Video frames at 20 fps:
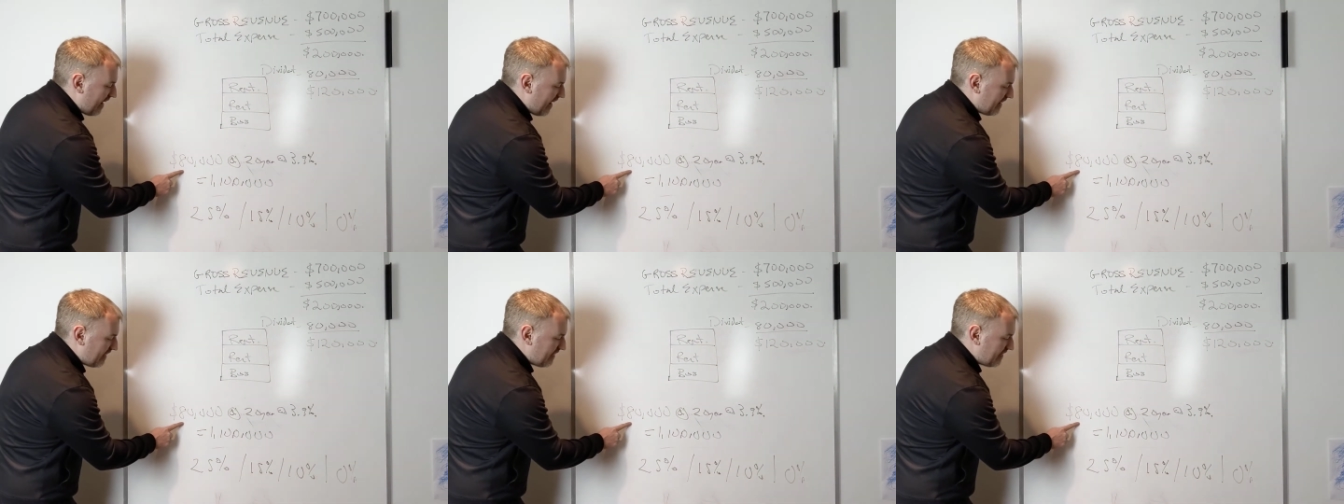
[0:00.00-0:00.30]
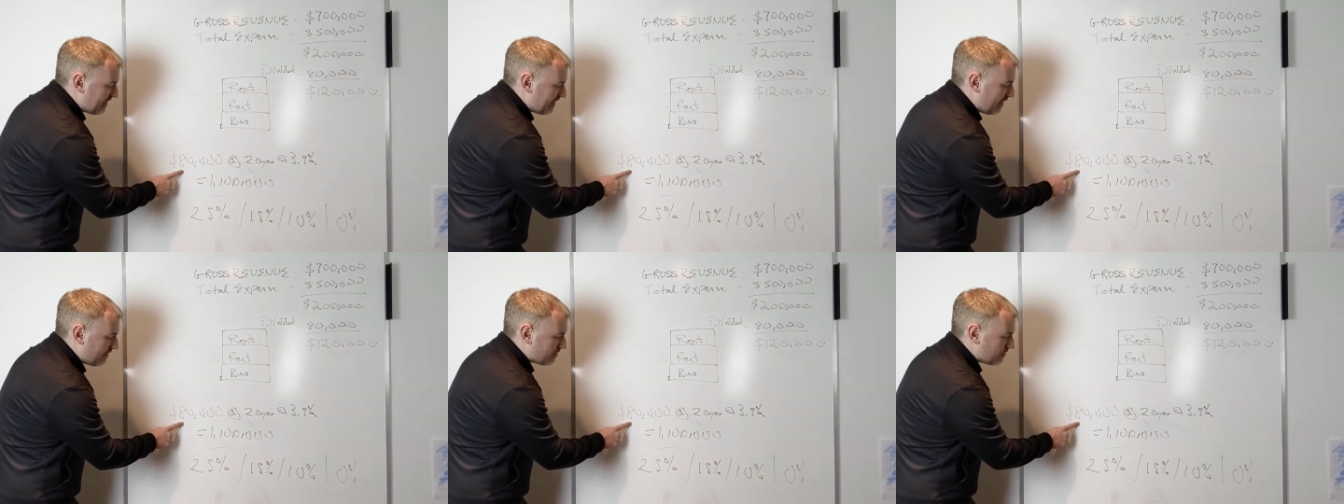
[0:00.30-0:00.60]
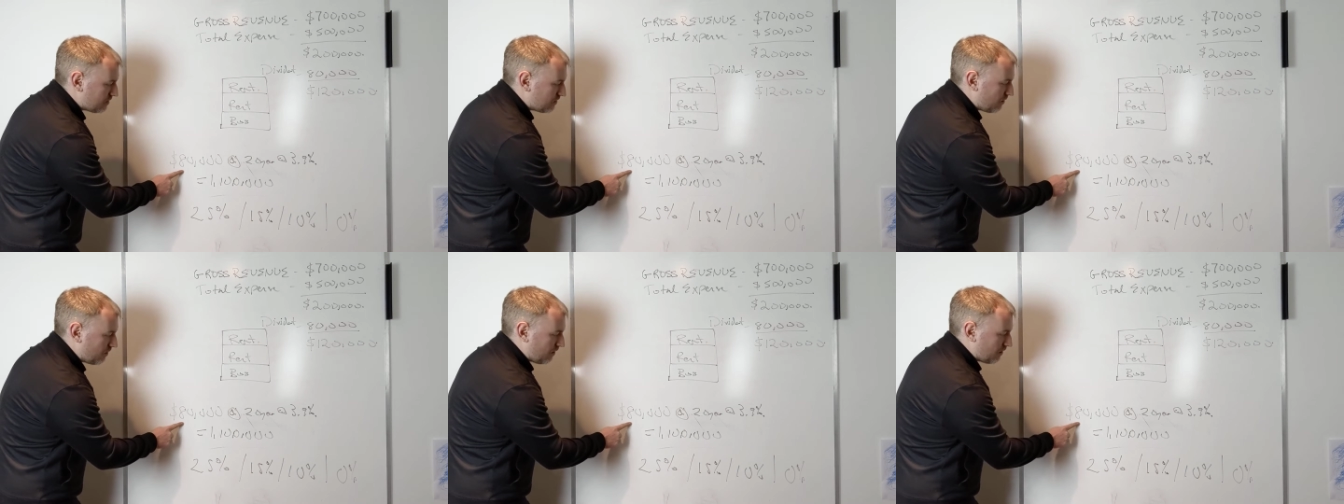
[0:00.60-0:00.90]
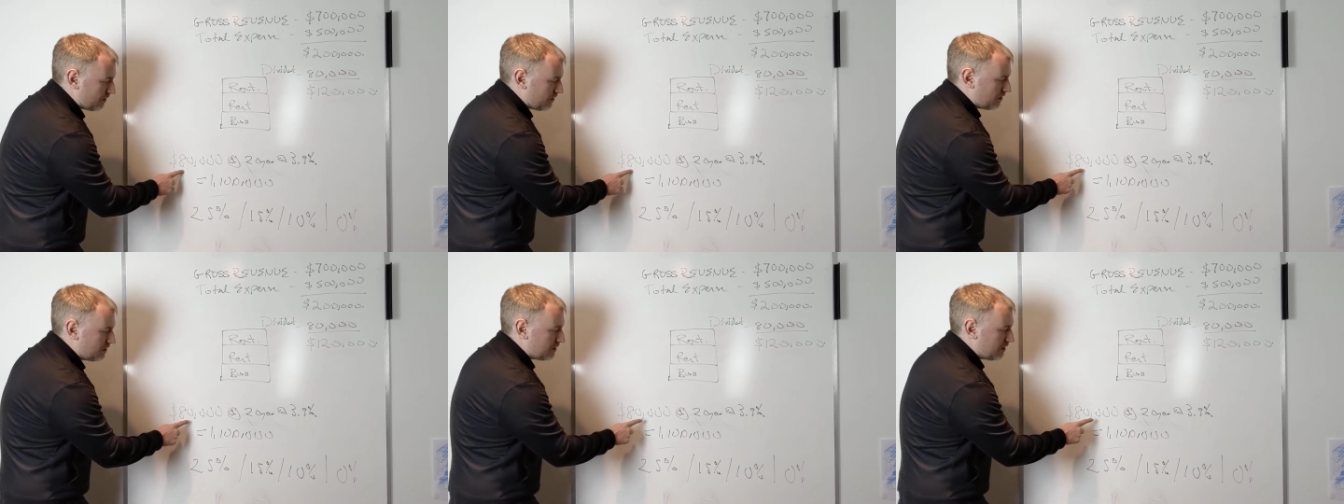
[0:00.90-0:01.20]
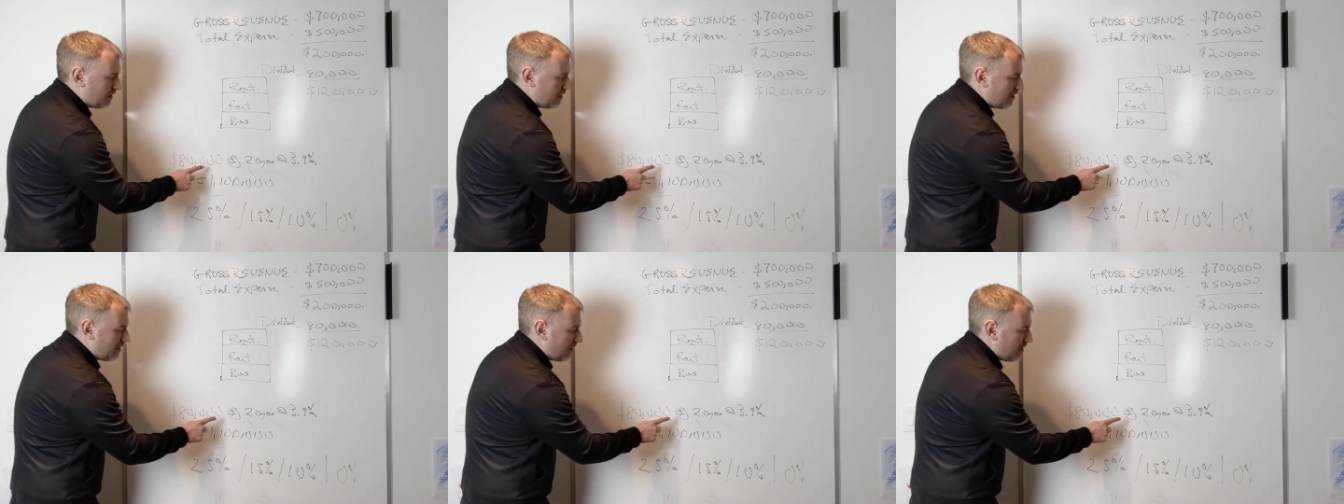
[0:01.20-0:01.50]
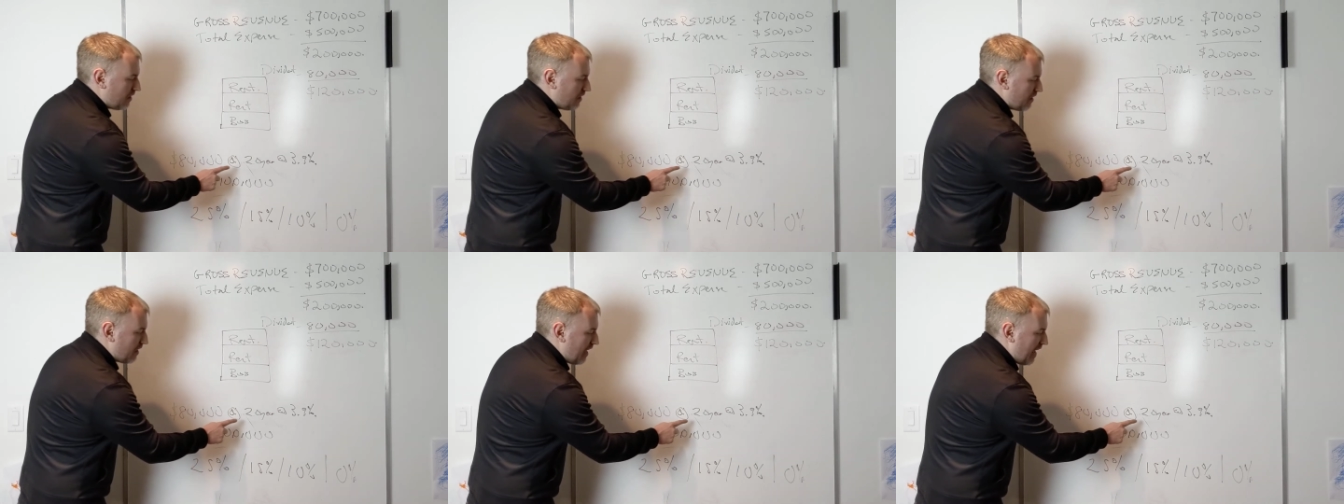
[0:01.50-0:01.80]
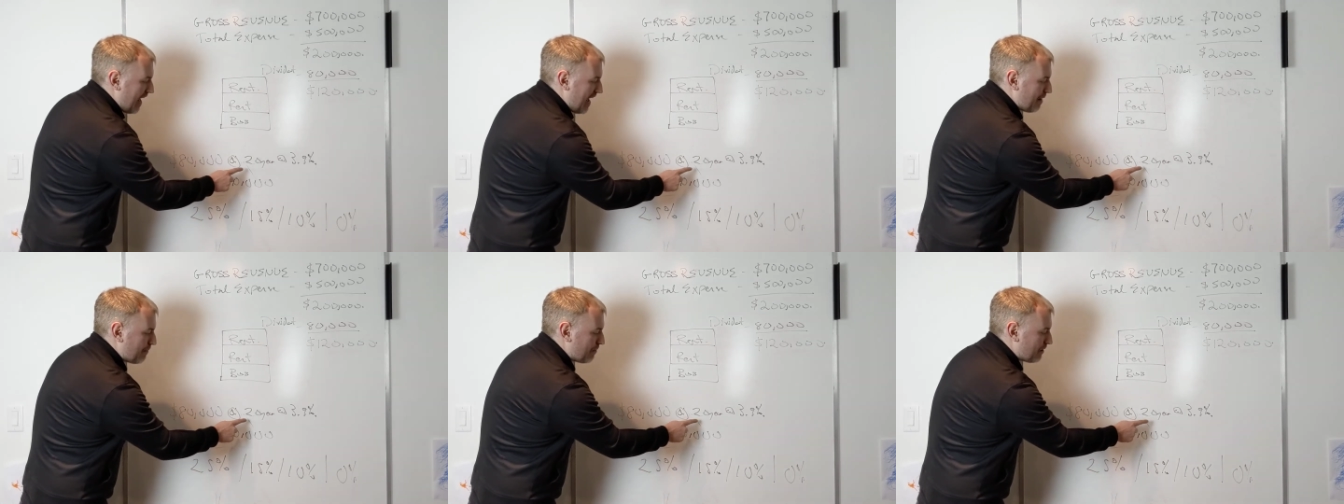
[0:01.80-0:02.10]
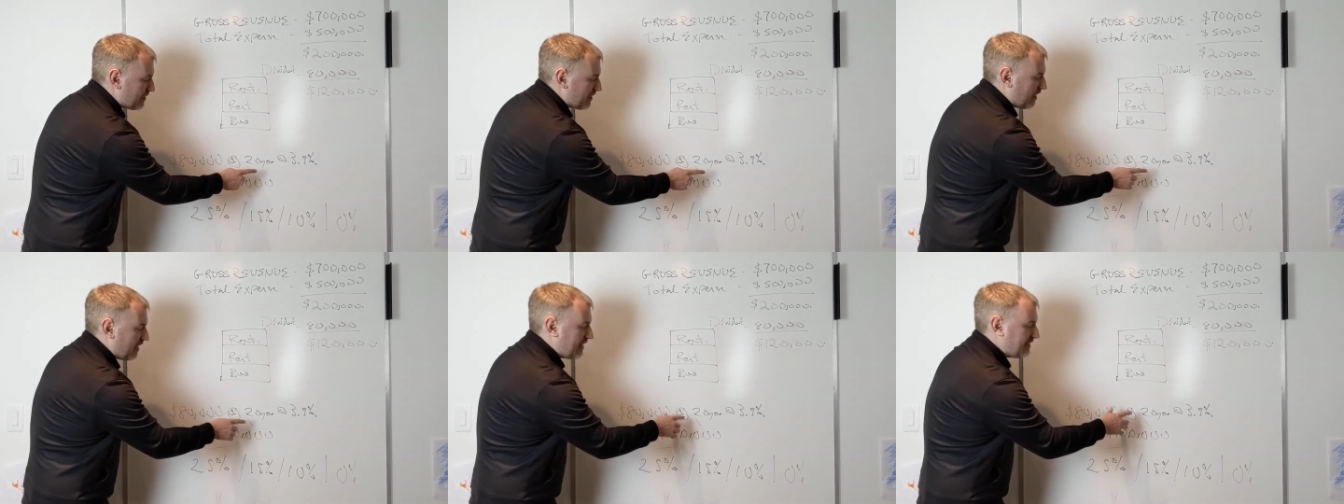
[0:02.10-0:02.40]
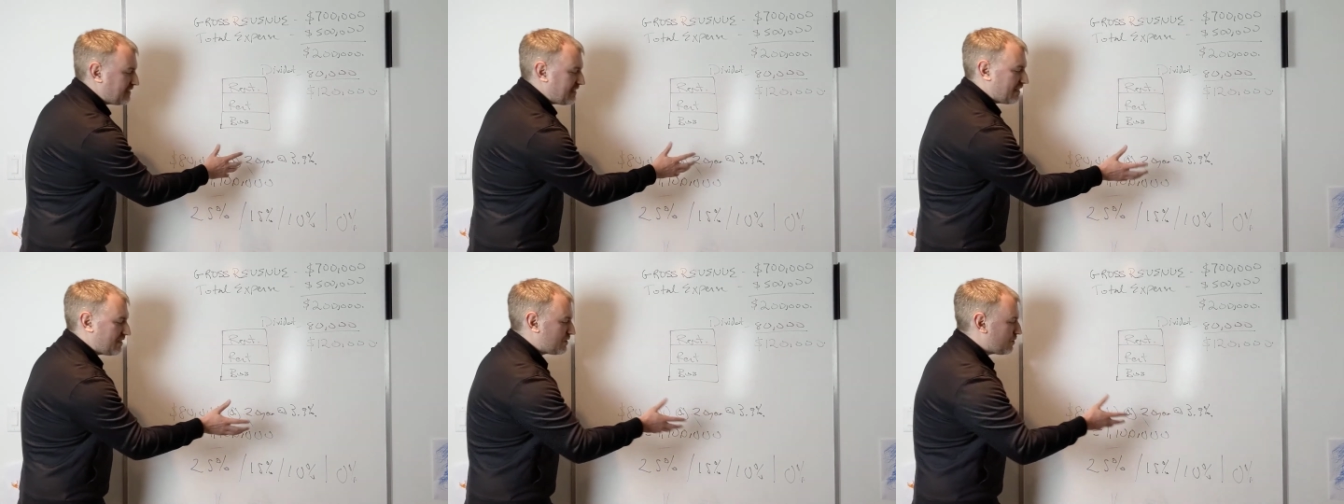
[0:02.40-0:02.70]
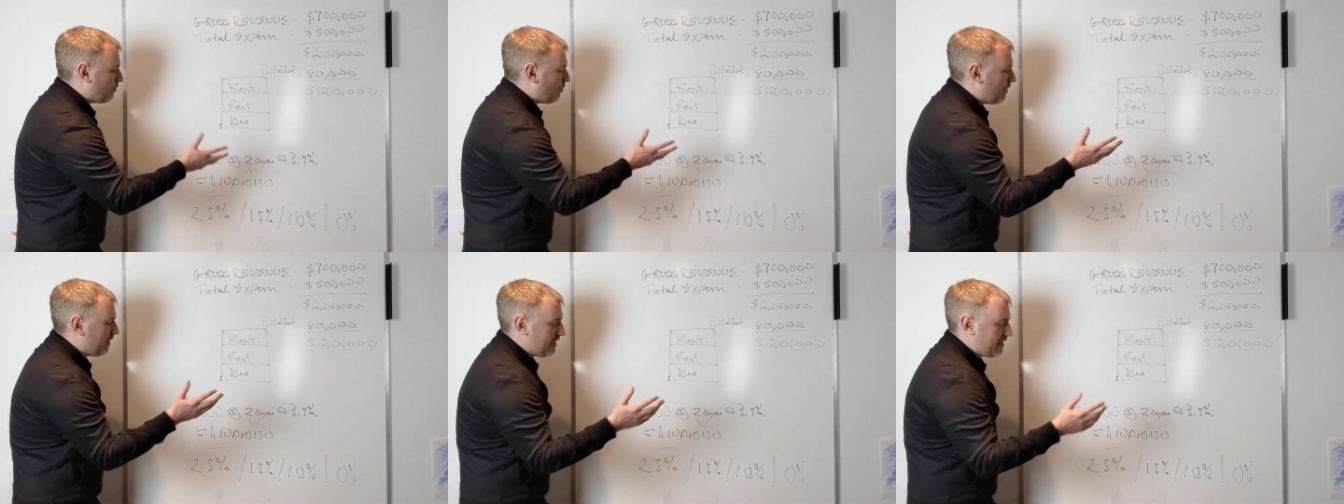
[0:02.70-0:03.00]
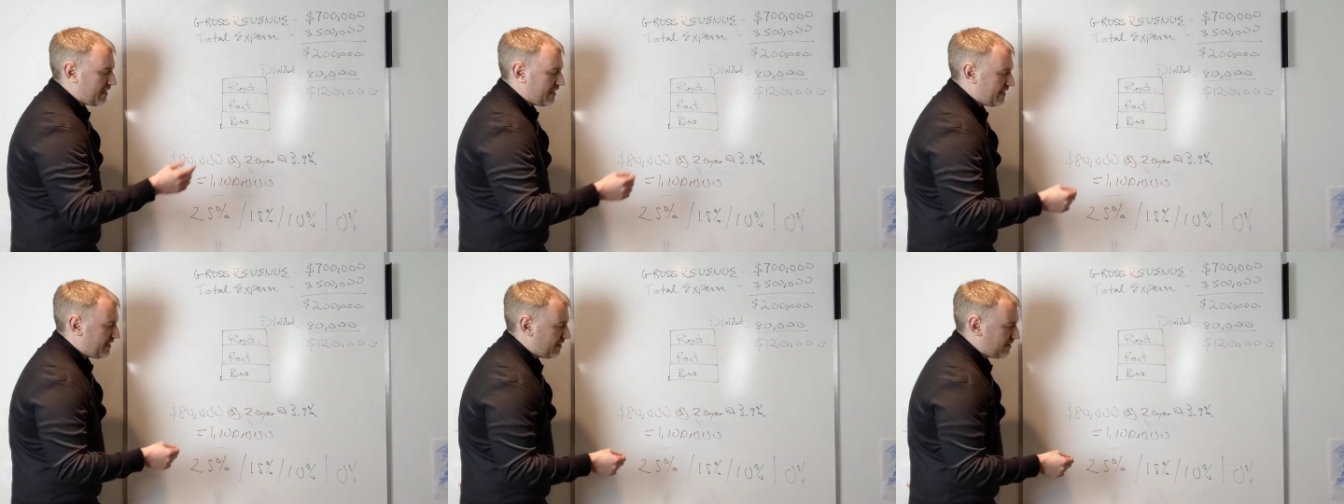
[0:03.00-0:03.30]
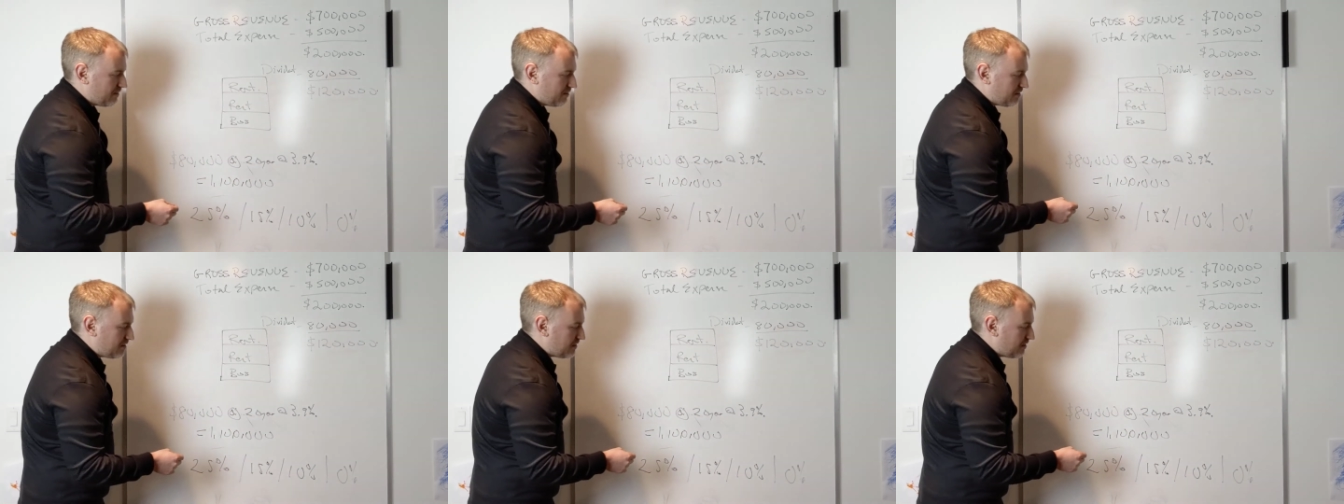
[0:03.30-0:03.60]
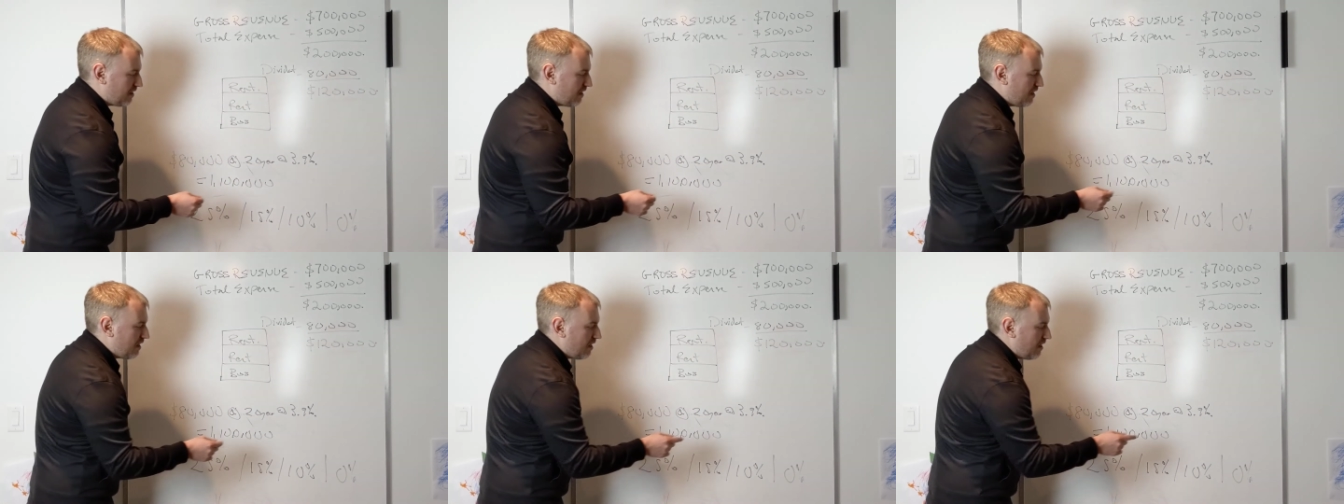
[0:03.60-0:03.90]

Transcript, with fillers: eighty thousand dollars amortized at twenty years,